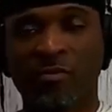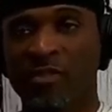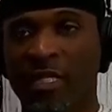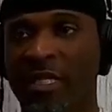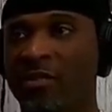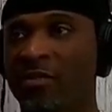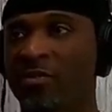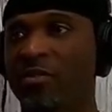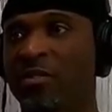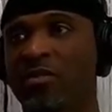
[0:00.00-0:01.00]

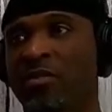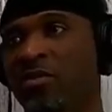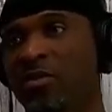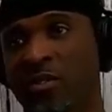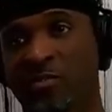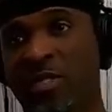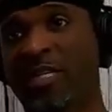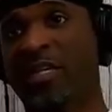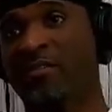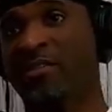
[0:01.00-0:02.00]
change. Right. You, you, can, you can
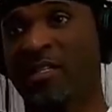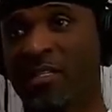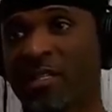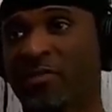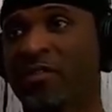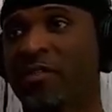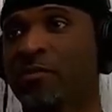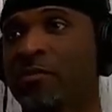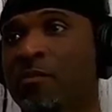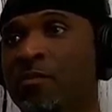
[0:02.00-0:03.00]
make everything different.
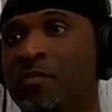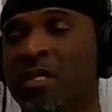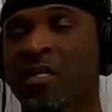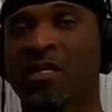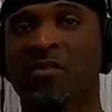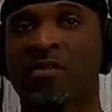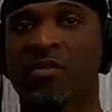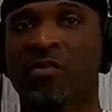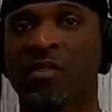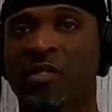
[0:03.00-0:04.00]
Mm-hmm. And
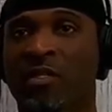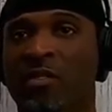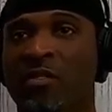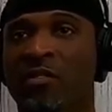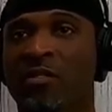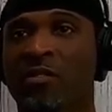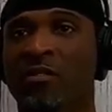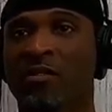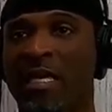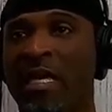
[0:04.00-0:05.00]
so seeing
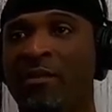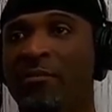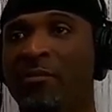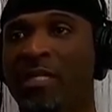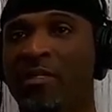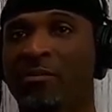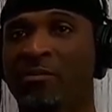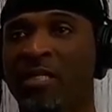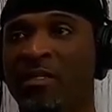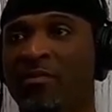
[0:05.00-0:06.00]
that made
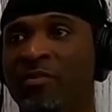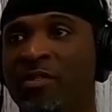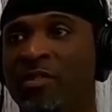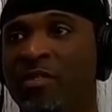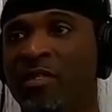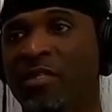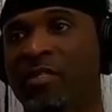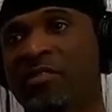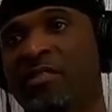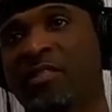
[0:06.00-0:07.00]
me different. And
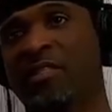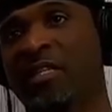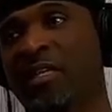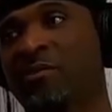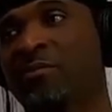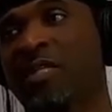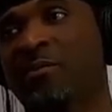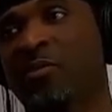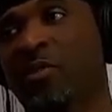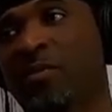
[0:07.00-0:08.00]
then seeing that made
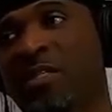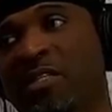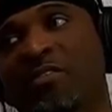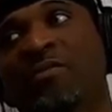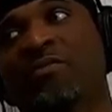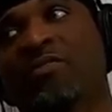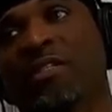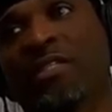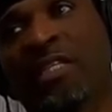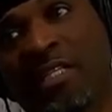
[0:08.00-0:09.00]
me want to be different
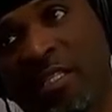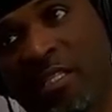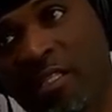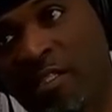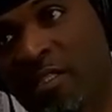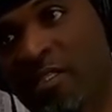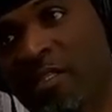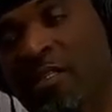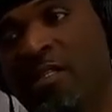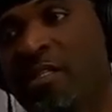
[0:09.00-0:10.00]
for Kiki.
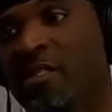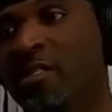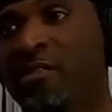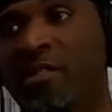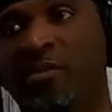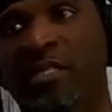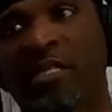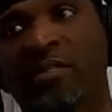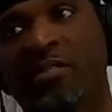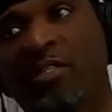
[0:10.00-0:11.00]
Right. And say, okay,
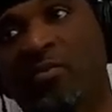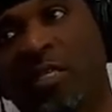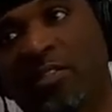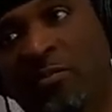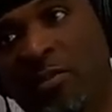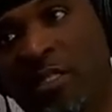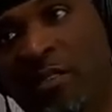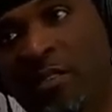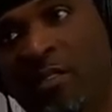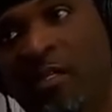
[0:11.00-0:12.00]
now he's watching me.